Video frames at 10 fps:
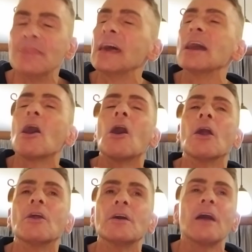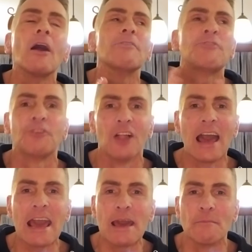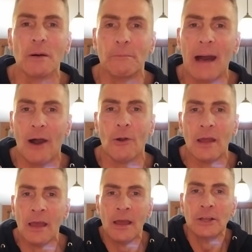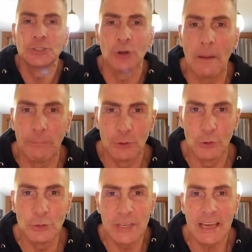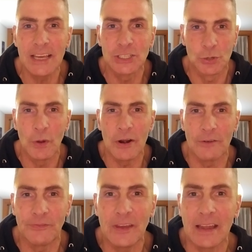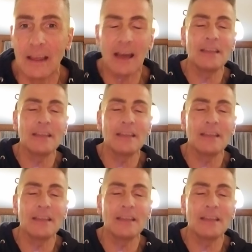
And they are aflame about Trump losing his Twitter feed.